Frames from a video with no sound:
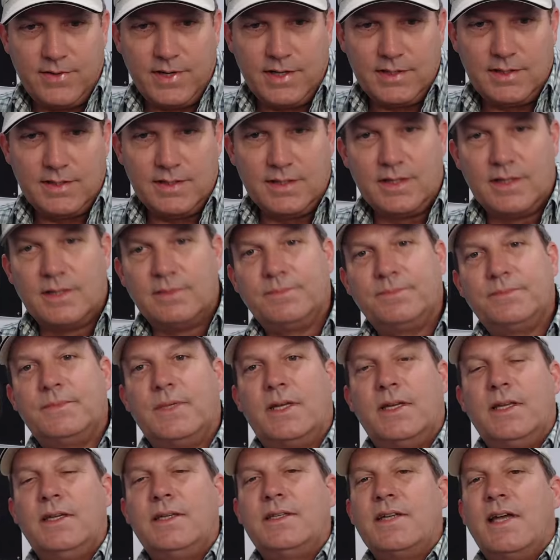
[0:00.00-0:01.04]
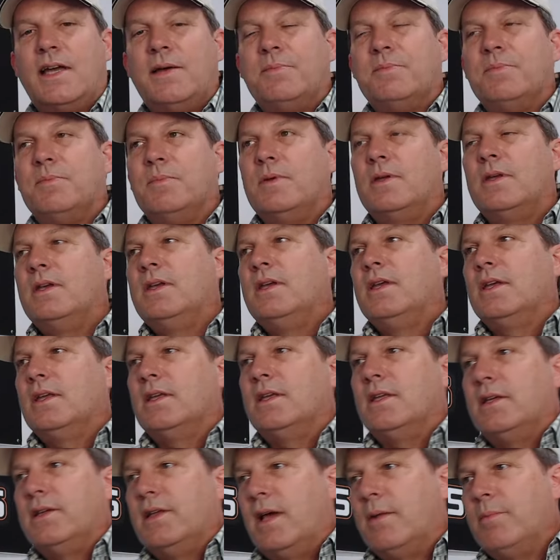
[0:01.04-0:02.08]
right there. I
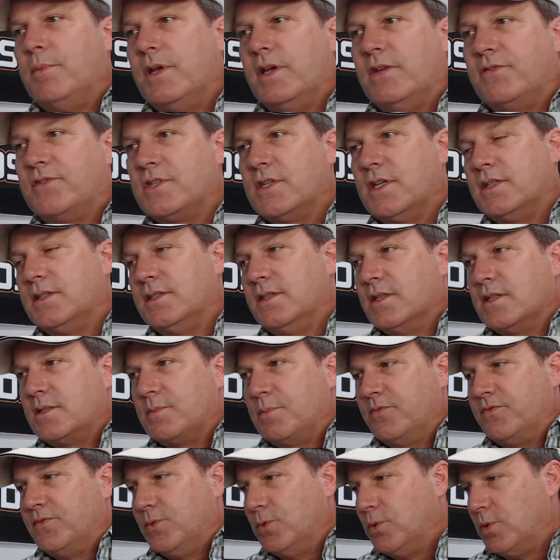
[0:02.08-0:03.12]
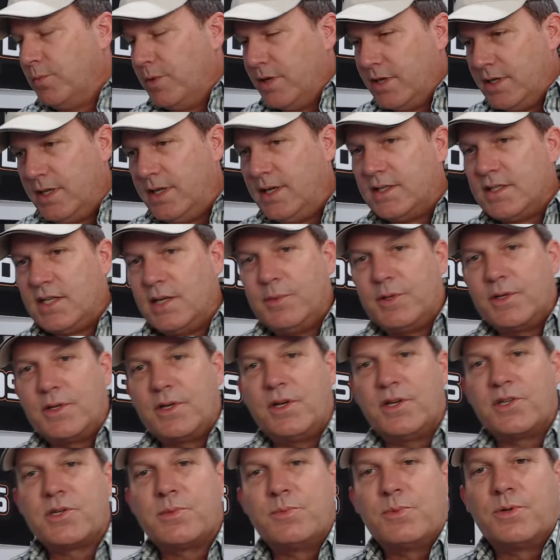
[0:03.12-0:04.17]
may have said this before, but anytime a
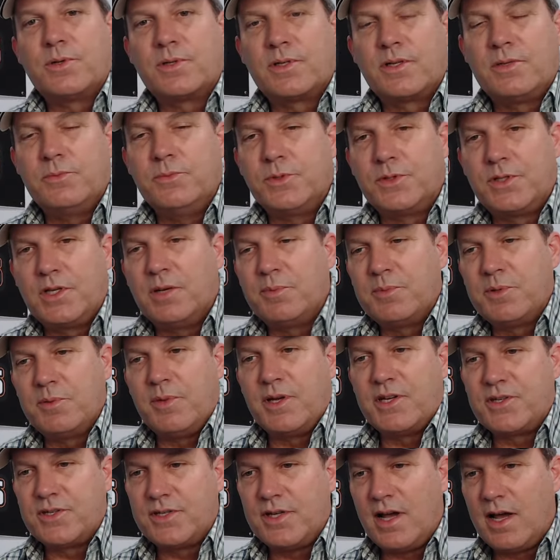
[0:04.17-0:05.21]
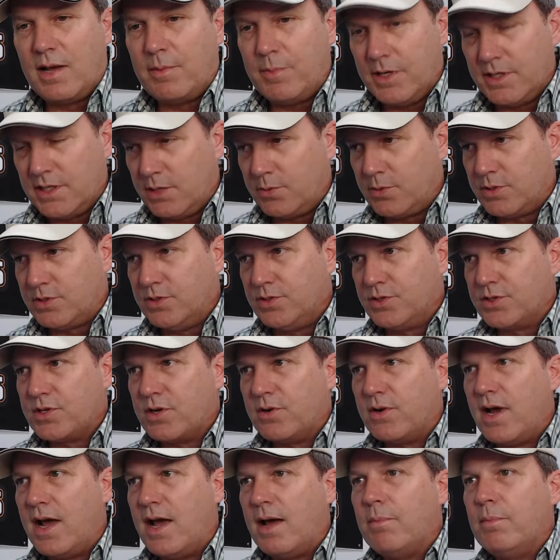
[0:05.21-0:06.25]
customer would come to my shop and they would
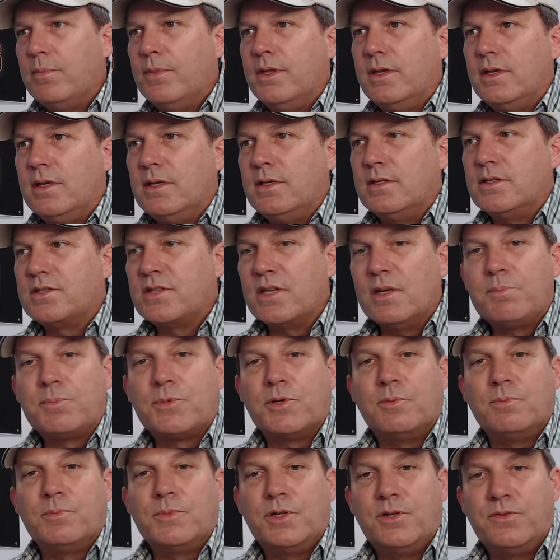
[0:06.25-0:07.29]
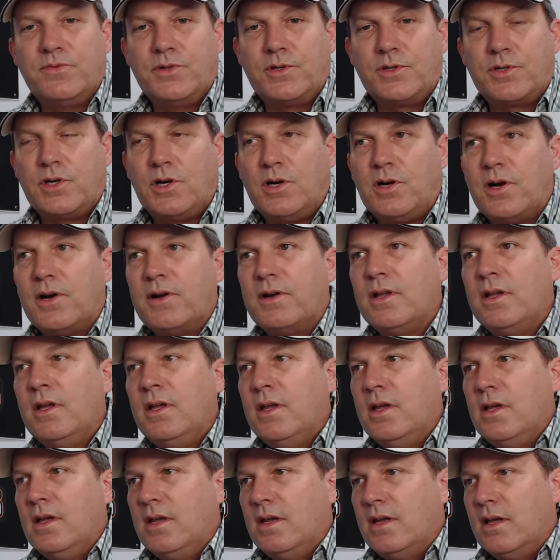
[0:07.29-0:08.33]
describe the symptom of their cart
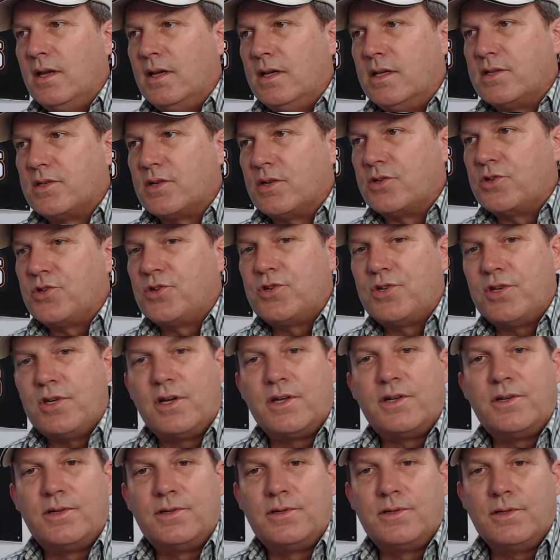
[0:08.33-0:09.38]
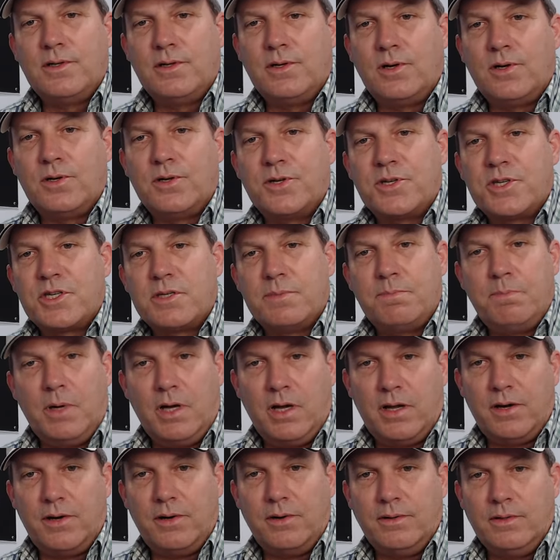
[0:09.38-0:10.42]
as a shutter or a
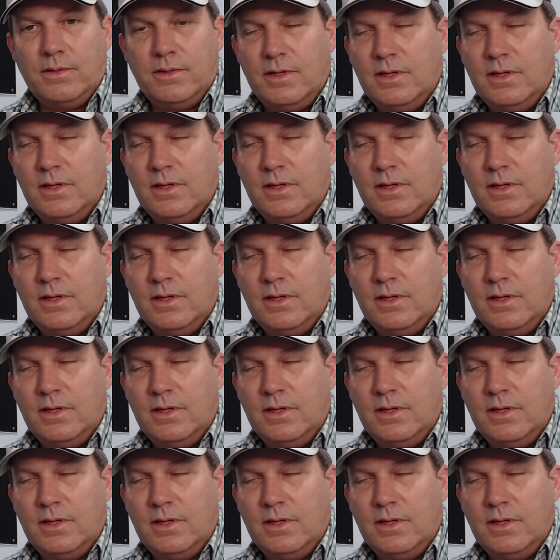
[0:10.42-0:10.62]
sputter,